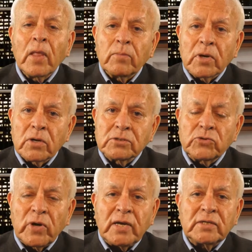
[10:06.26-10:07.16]
because
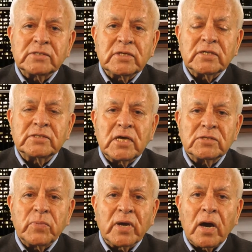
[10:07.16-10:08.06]
United States
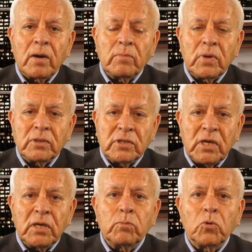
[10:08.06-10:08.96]
has become
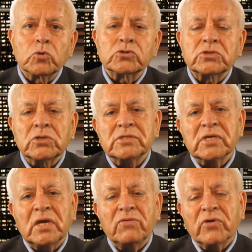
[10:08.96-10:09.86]
the most
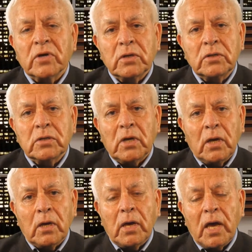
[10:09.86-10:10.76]
significant
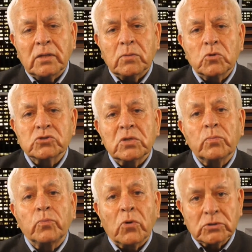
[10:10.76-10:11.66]
and the most
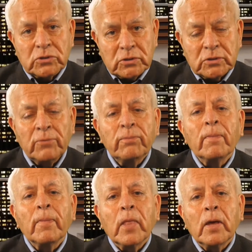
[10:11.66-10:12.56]
important
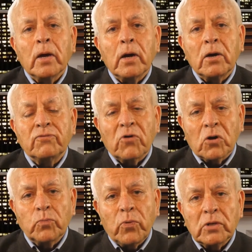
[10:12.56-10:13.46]

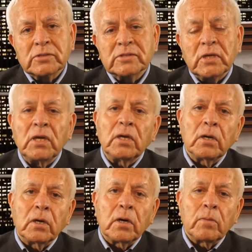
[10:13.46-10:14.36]
foreign policy
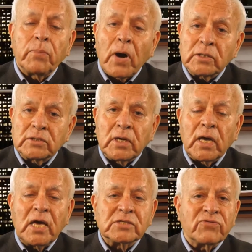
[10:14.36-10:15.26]

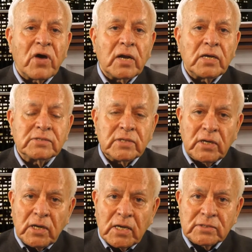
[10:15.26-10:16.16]
partner as far as
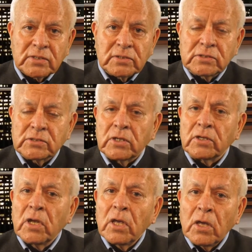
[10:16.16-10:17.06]
India is
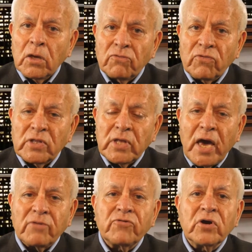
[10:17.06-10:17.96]
concerned. With
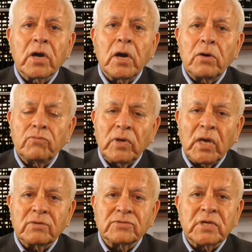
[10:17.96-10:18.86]
Africa, we
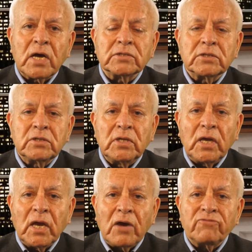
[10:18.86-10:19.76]
have started
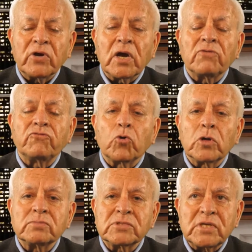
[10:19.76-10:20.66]
the Africa
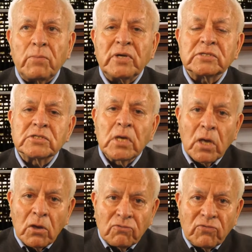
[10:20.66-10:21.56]
Forum summits,
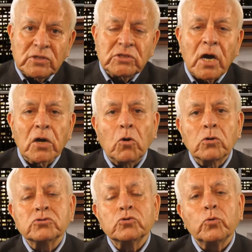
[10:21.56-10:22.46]
which are
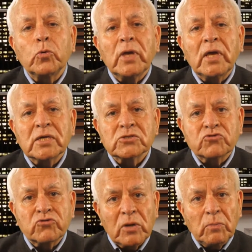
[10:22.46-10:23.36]
also doing
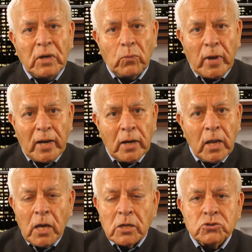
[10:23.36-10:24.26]
extremely well.
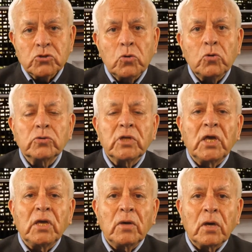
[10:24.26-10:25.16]
So
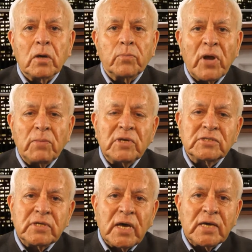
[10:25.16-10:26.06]
the Prime
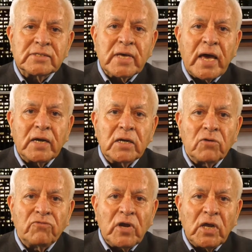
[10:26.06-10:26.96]
Minister has had
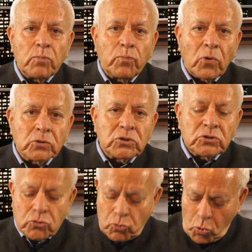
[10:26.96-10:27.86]
a very
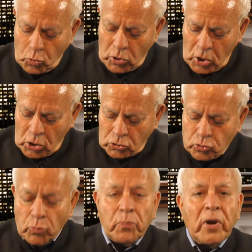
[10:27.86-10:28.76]
important role
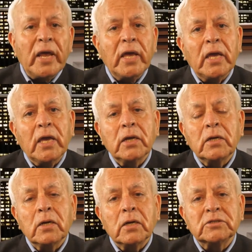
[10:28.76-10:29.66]
to play
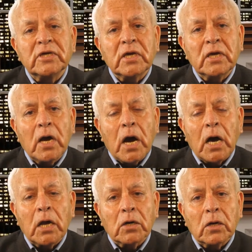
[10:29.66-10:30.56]
in taking
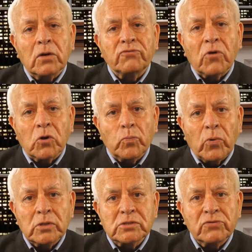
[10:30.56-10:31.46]
our foreign
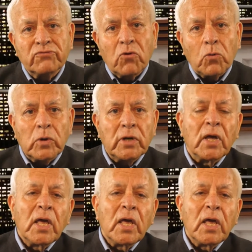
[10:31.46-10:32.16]
policy forward.